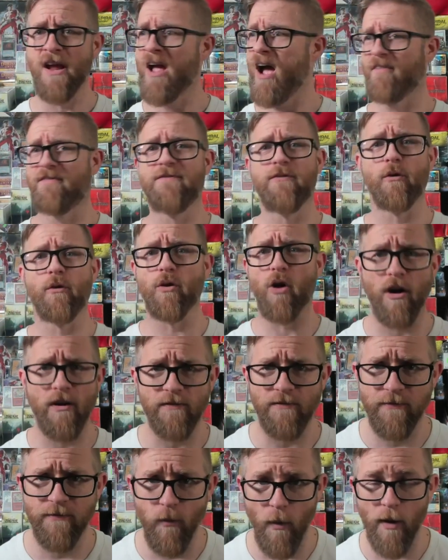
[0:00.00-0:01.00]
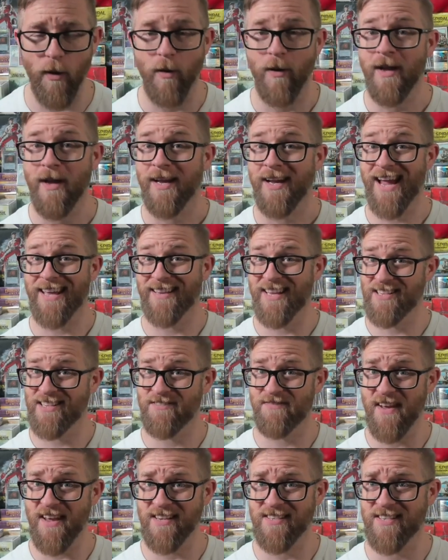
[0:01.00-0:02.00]
a full art foil, and let's
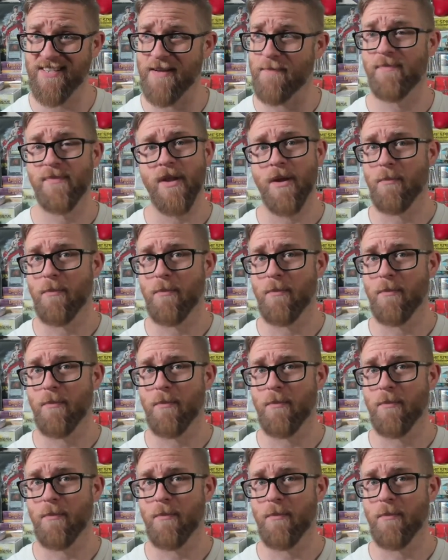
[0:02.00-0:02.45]
face it,